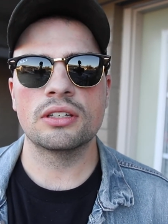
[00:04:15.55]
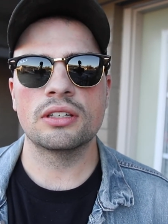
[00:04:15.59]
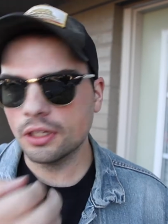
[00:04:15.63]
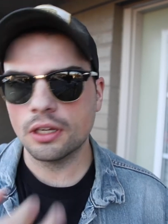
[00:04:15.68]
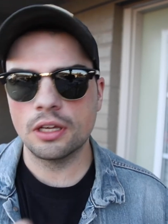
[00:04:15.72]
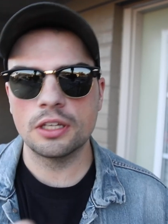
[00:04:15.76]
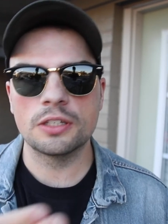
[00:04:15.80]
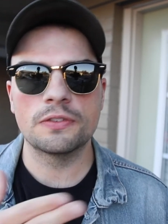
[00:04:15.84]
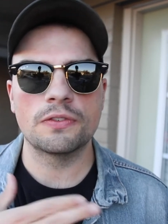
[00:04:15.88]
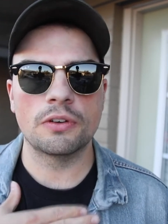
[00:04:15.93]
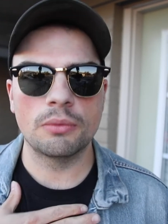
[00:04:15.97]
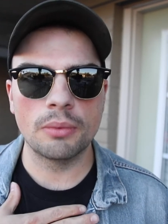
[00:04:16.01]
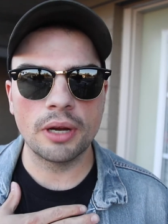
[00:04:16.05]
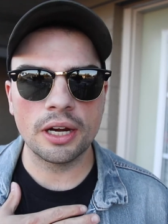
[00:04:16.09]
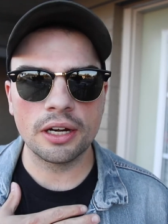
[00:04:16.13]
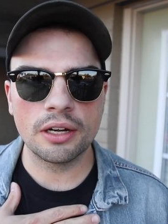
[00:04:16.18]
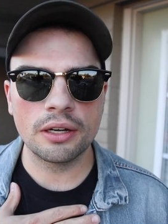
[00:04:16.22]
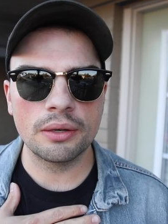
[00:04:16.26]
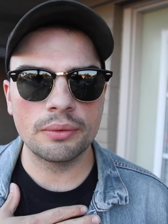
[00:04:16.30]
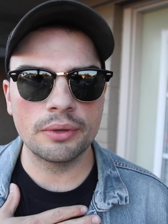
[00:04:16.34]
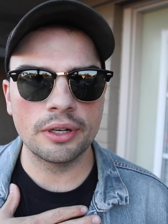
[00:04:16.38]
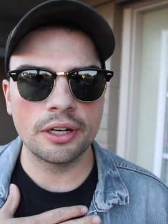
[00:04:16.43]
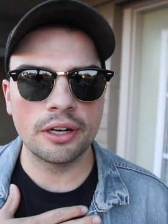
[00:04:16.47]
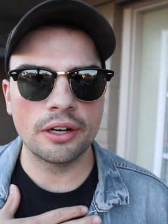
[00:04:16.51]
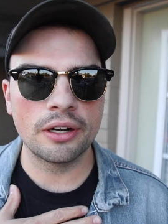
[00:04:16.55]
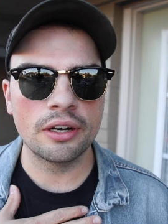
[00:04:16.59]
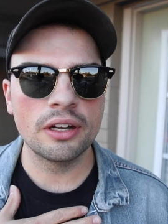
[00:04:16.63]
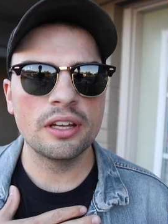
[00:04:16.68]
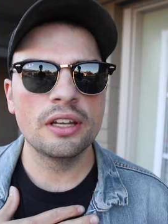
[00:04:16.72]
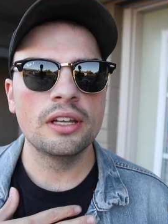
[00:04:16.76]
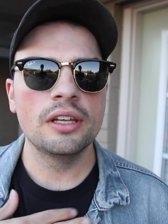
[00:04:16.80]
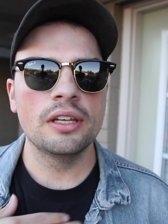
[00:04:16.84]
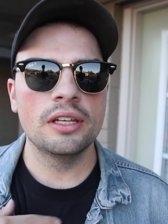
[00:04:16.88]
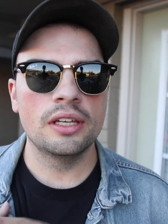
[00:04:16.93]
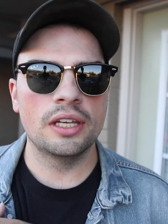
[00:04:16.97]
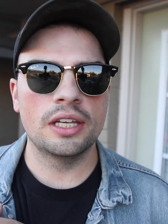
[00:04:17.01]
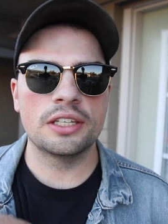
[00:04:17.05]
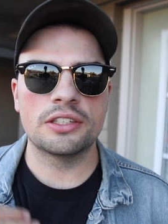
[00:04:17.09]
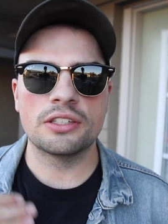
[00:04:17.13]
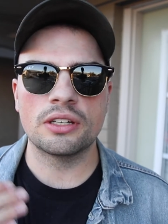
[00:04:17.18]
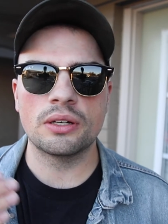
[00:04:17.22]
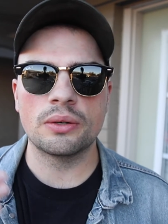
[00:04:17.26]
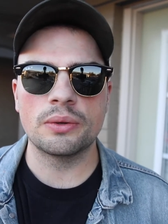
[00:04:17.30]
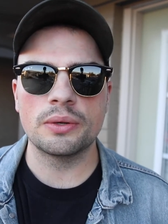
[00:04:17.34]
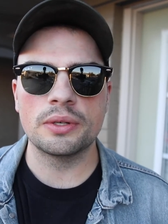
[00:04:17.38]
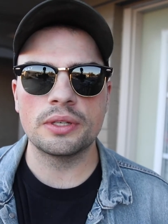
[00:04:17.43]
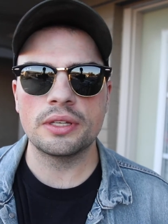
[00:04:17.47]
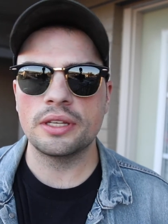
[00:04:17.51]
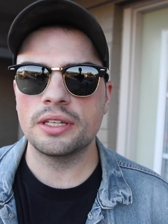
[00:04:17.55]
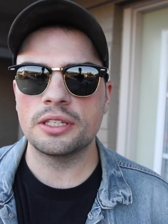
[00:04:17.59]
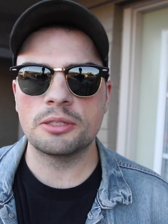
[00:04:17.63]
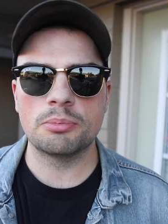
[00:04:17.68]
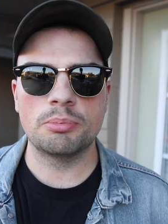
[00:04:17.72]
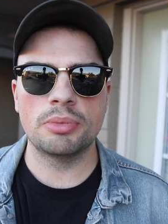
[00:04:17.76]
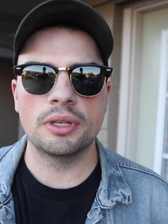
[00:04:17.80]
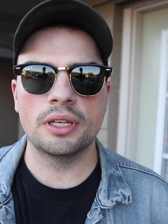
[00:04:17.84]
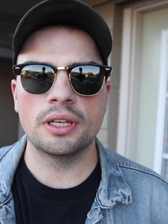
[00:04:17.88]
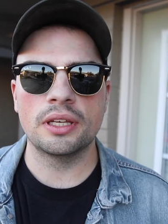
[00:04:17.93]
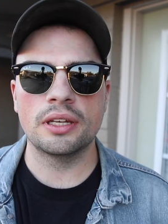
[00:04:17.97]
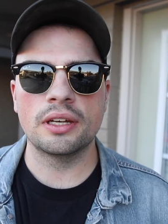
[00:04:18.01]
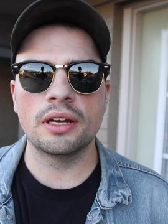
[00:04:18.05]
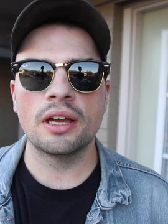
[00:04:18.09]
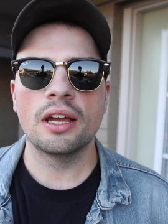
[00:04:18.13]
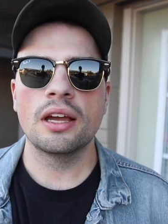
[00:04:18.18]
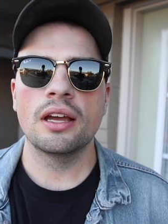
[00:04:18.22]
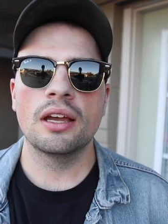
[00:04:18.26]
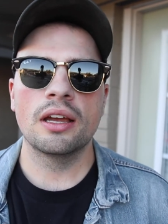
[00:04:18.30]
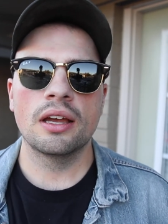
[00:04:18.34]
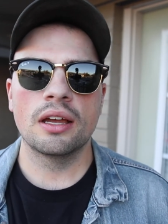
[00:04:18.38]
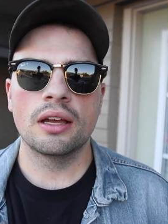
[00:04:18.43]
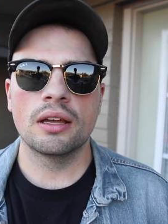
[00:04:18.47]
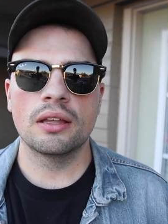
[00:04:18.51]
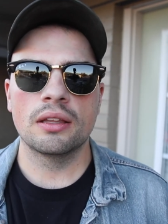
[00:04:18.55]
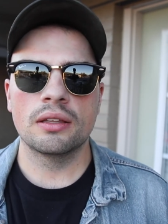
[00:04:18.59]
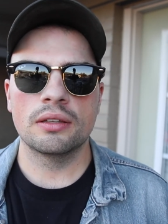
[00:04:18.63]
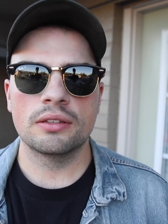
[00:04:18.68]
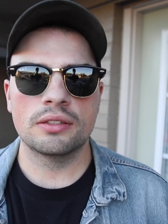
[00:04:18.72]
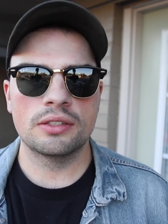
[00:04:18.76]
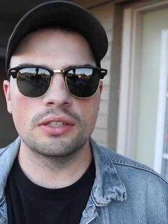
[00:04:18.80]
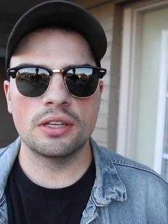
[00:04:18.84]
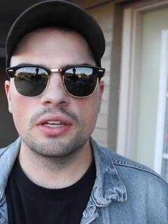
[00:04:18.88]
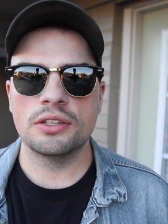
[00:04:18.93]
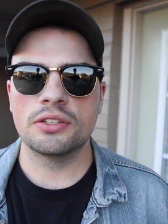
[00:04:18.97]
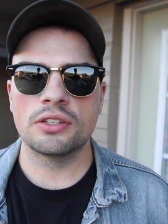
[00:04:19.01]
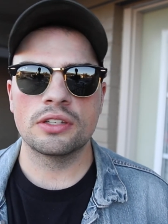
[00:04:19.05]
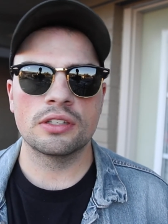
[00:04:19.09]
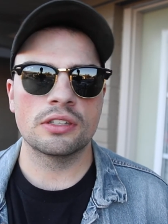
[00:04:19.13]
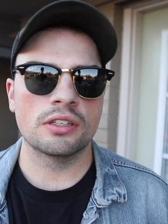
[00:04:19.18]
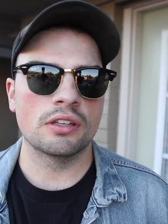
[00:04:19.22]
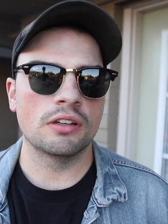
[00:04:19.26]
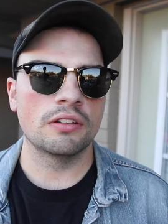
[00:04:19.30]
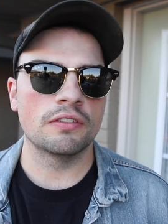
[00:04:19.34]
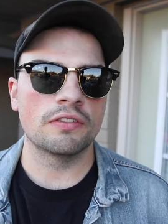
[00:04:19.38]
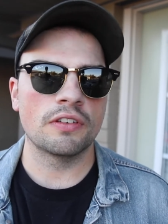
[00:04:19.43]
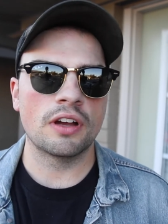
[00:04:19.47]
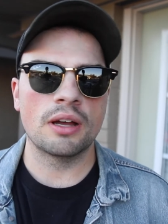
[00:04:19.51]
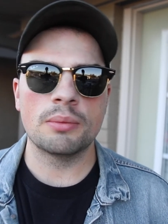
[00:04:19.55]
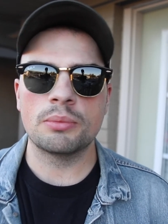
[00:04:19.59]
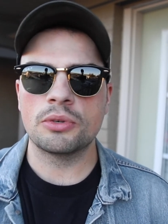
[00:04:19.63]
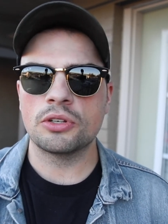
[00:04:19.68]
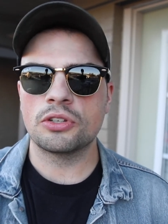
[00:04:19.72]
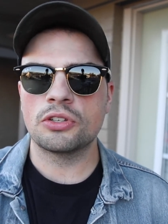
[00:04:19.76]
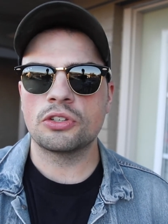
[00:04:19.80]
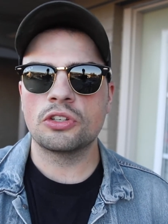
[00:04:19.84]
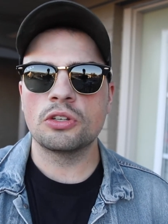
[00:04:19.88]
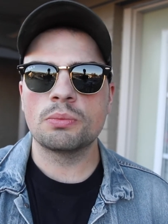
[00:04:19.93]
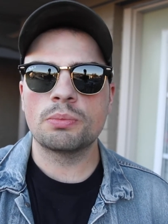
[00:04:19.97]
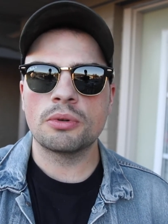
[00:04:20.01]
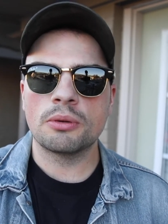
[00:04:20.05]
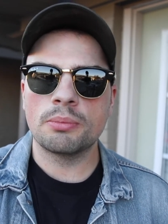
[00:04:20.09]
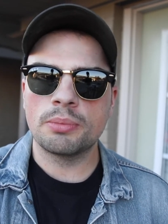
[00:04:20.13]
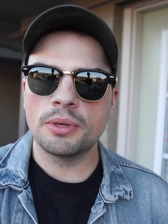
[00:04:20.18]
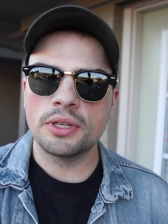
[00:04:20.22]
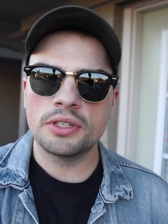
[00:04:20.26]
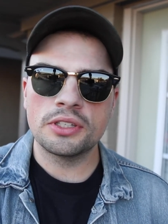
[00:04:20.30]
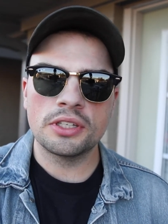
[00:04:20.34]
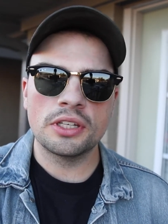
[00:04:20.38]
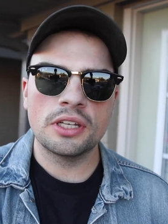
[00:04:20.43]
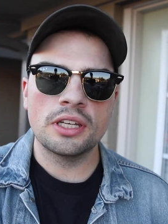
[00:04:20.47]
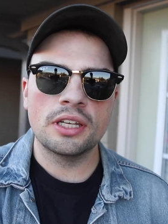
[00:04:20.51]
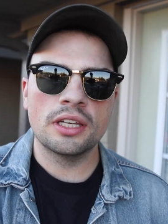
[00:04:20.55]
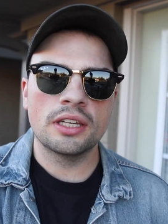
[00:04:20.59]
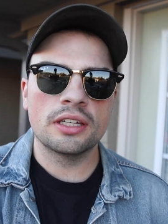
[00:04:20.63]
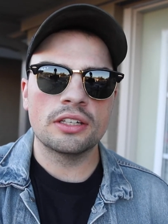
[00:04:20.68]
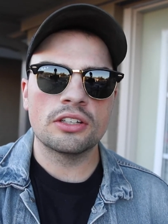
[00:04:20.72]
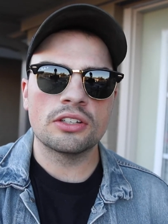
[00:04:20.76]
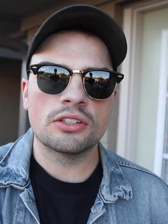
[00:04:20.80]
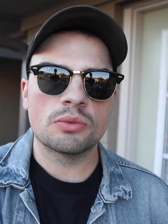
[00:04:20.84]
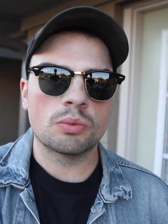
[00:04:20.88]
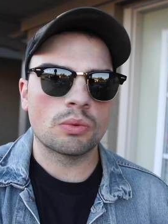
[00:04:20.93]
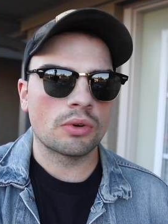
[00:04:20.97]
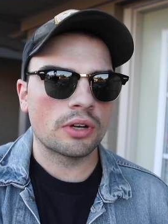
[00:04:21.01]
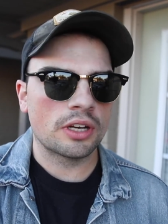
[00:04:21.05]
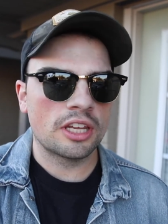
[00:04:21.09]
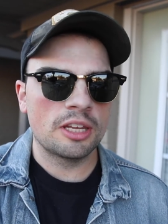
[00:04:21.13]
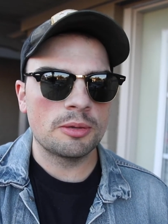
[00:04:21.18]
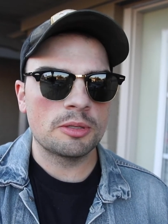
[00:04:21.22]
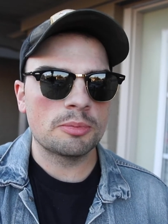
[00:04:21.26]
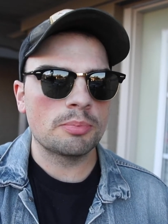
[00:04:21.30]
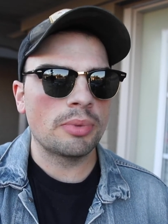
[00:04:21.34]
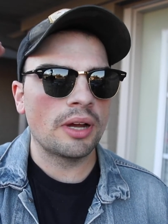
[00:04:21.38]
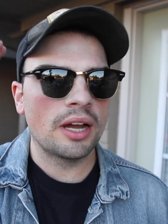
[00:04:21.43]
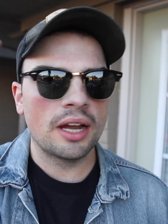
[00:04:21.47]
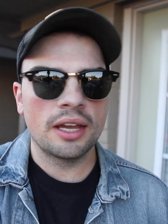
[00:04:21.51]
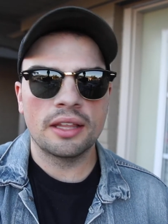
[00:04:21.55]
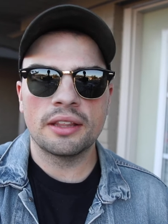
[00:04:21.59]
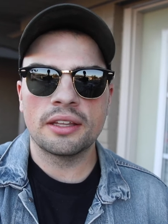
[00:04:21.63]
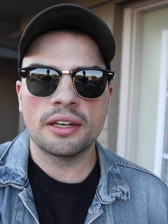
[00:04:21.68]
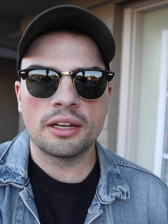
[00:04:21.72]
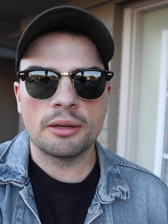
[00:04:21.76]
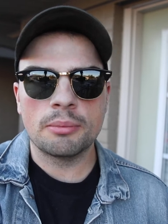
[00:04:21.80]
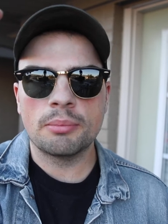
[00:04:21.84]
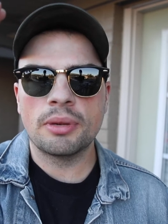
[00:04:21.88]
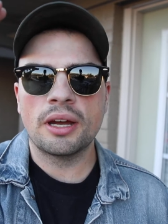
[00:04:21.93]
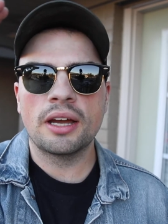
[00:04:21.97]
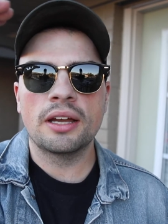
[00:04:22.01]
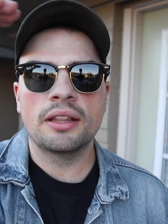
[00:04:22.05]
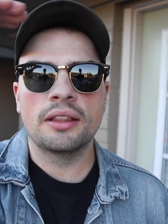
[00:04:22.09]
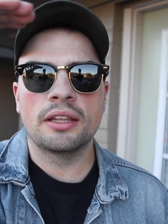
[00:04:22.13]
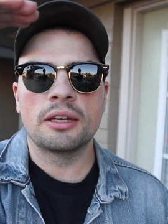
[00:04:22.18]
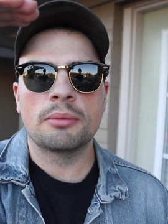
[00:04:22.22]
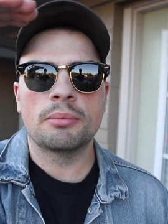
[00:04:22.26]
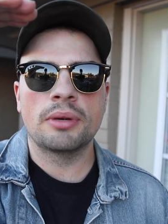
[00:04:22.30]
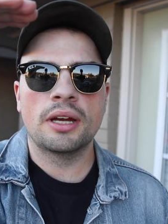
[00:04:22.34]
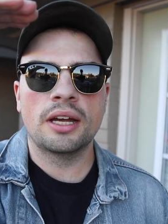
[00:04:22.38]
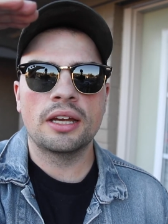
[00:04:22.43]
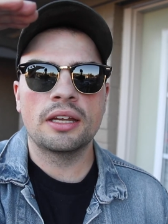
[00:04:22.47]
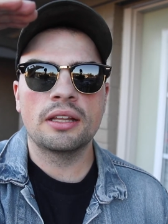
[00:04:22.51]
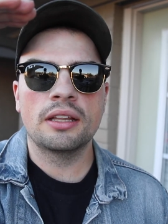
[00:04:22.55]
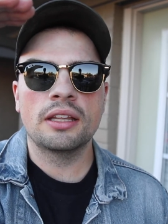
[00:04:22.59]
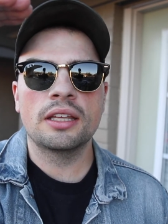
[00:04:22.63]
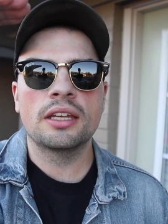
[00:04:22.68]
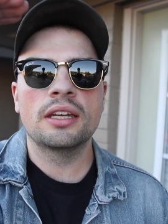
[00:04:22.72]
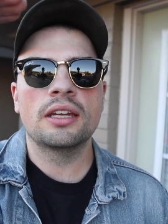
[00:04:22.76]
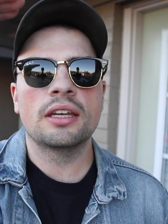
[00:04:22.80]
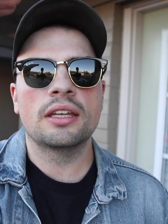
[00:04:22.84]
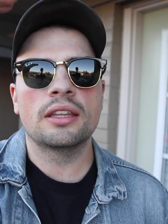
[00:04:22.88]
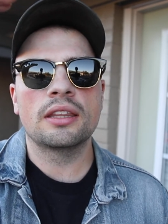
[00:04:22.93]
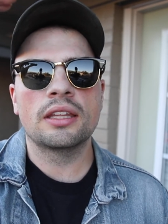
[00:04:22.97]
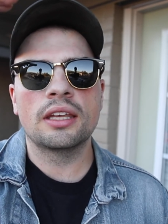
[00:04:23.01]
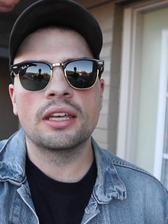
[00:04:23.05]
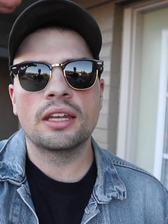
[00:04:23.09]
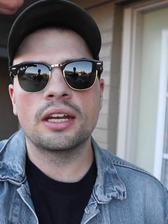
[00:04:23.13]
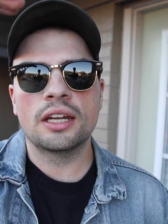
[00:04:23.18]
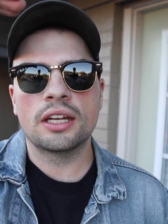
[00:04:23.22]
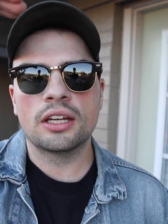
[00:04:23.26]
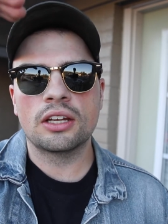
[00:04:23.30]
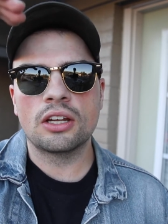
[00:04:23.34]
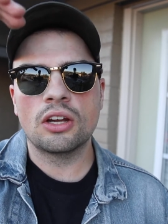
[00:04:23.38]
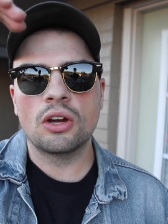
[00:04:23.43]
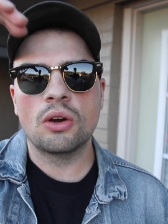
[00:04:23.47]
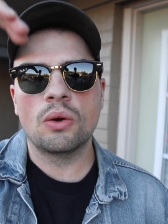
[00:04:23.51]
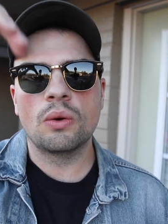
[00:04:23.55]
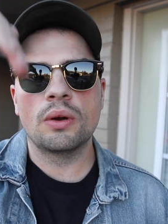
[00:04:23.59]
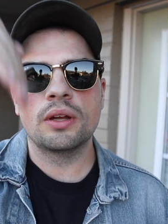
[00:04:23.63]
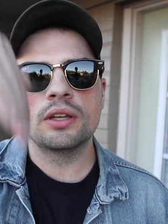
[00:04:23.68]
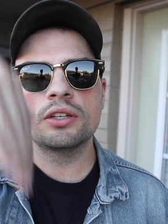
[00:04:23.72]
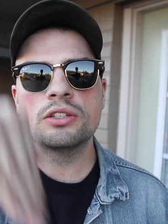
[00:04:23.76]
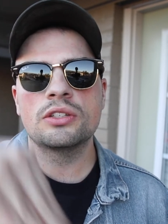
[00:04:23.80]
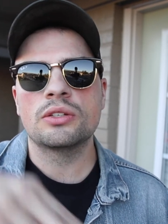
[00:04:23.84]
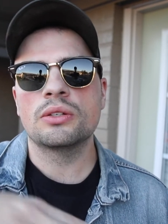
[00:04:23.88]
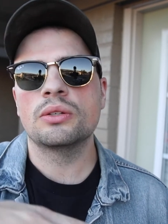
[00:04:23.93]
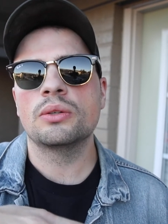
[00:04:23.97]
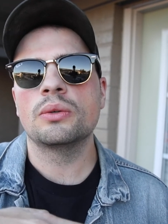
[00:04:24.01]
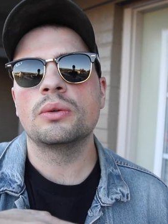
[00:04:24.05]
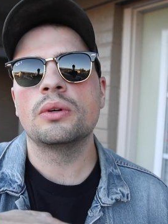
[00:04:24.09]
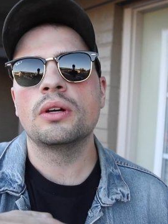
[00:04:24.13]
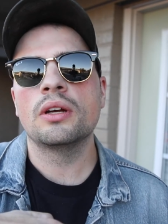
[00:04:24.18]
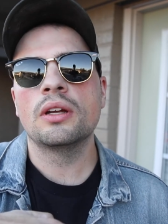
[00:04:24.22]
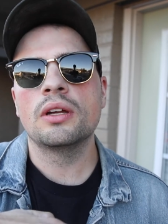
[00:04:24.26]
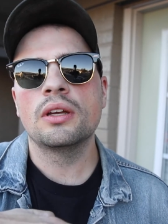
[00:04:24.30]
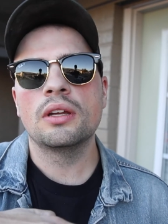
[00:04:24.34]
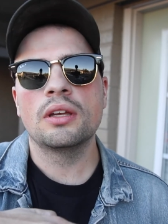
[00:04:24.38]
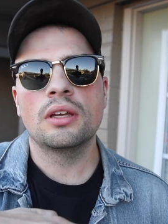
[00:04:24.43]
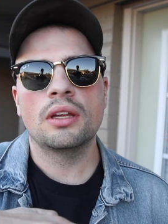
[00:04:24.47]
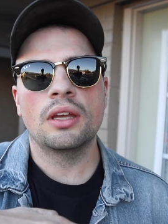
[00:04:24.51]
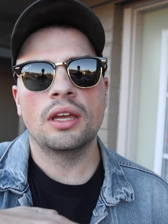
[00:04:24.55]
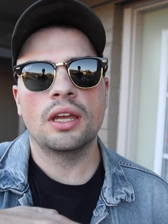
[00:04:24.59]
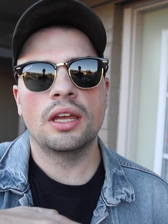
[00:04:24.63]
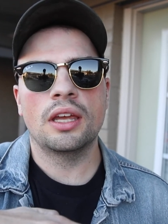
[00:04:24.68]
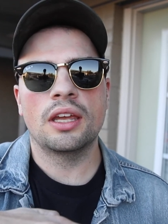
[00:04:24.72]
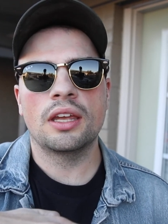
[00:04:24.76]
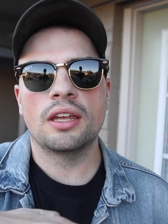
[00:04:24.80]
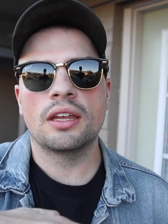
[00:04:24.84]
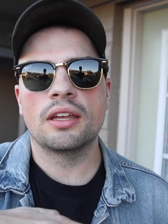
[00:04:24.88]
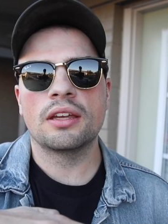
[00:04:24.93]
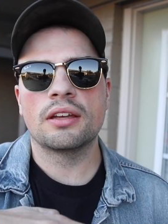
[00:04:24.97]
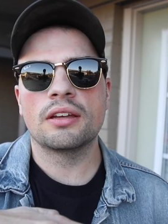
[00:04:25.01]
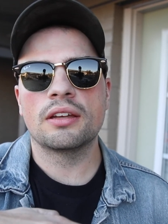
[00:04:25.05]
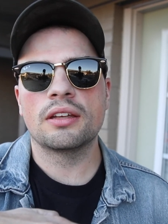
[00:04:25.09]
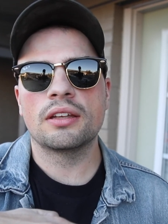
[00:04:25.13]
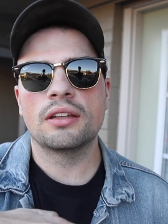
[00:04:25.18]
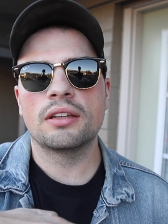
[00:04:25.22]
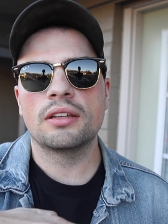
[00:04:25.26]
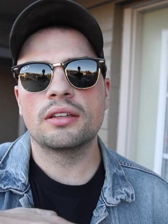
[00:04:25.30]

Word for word: Because for my career, it's always it's been seasons of I'm just super busy and just work keeps piling and piling and piling and then I go into a